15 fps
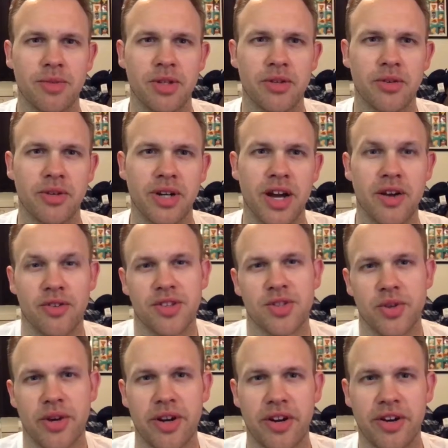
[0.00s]
to be doing. This
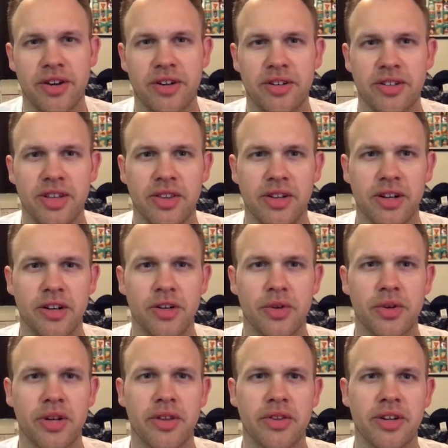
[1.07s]
is what I heard, that they're going to do
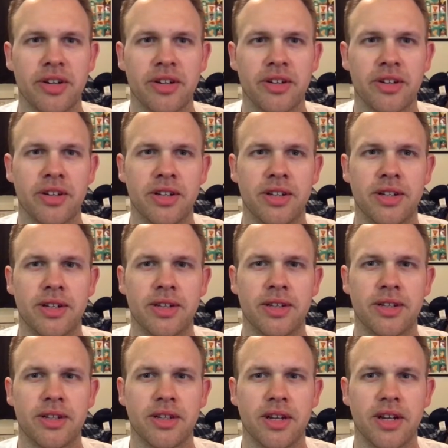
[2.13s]
another
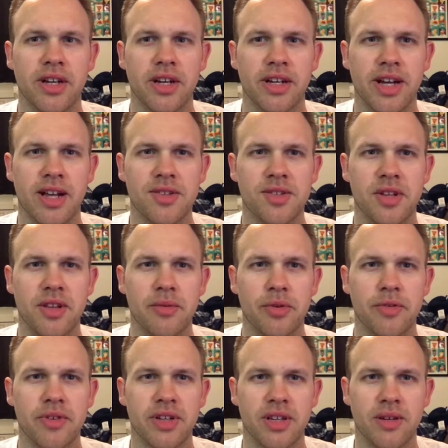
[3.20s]
Godzilla
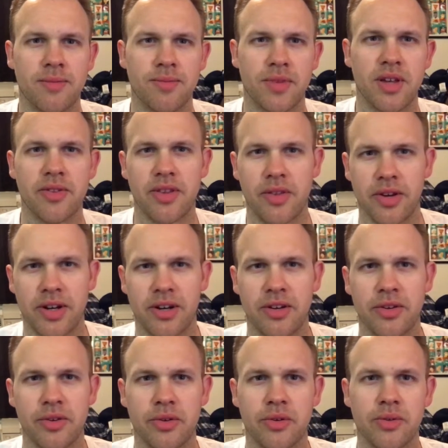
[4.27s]
movie, and then they're going
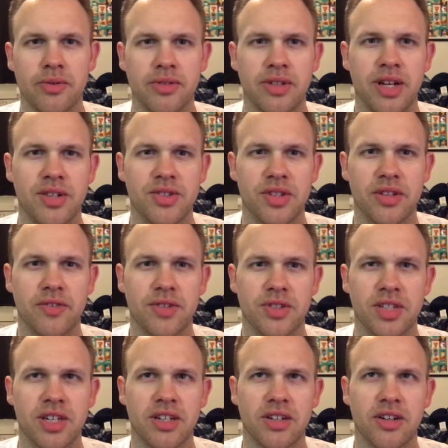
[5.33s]
to do Godzilla versus
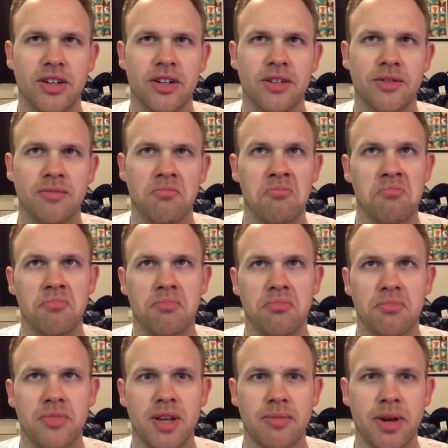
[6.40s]
King Kong.
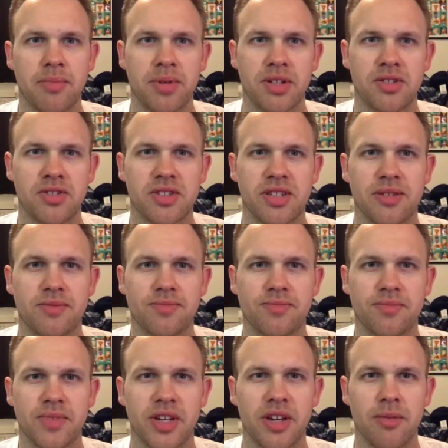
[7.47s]
That might be interesting.
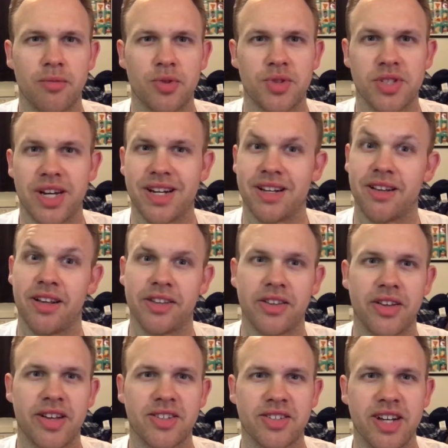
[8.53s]
We'll see. I didn't like
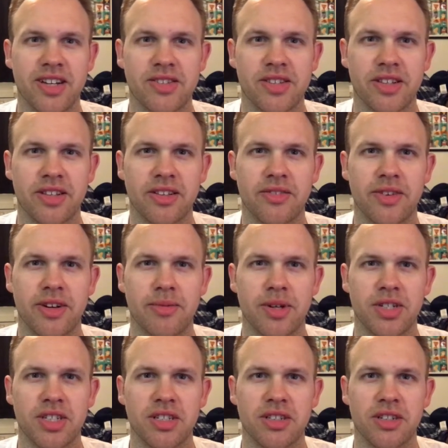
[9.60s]
the last Godzilla very
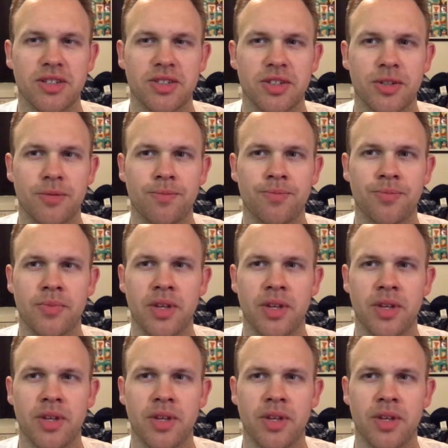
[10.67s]
much either, so